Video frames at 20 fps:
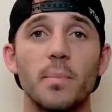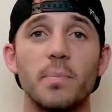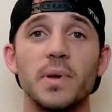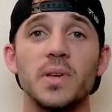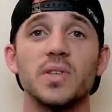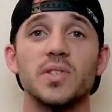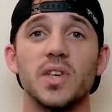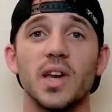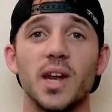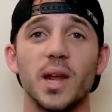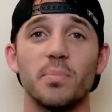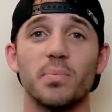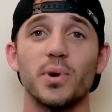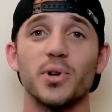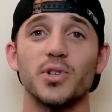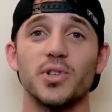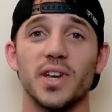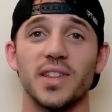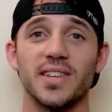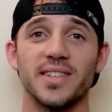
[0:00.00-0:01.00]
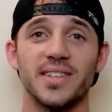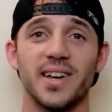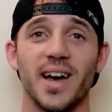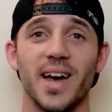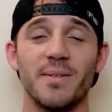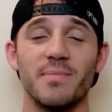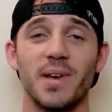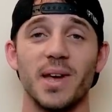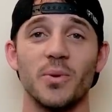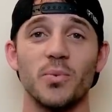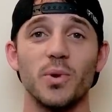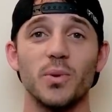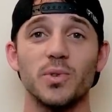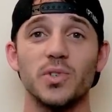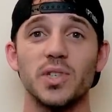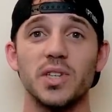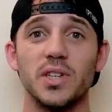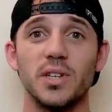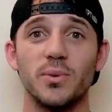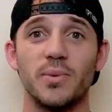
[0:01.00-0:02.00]
being said, I appreciate the time and we'll
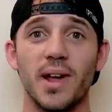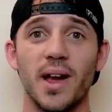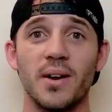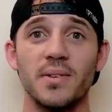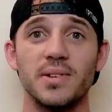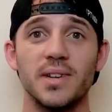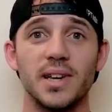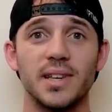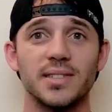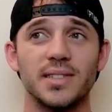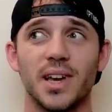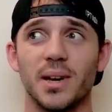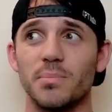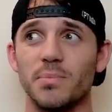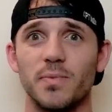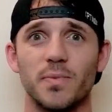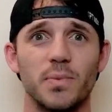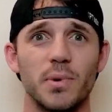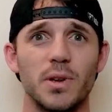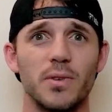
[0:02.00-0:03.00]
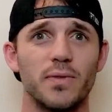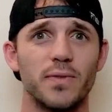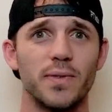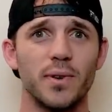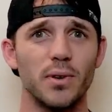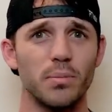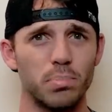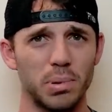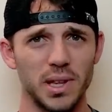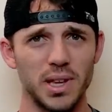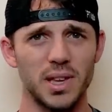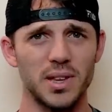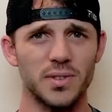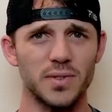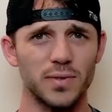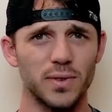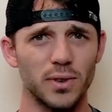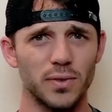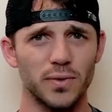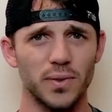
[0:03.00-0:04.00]
see you around next time. Feel, please
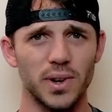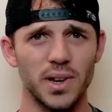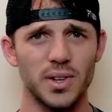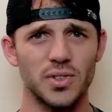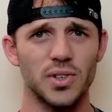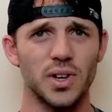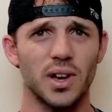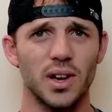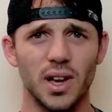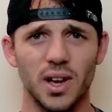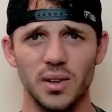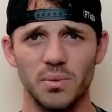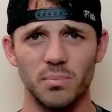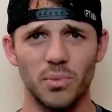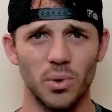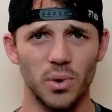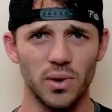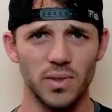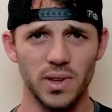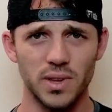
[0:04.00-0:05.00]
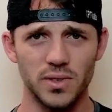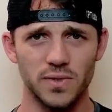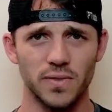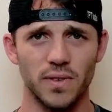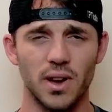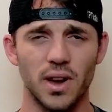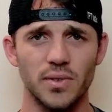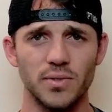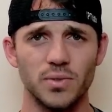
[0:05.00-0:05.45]
feel free to check out more of these 5,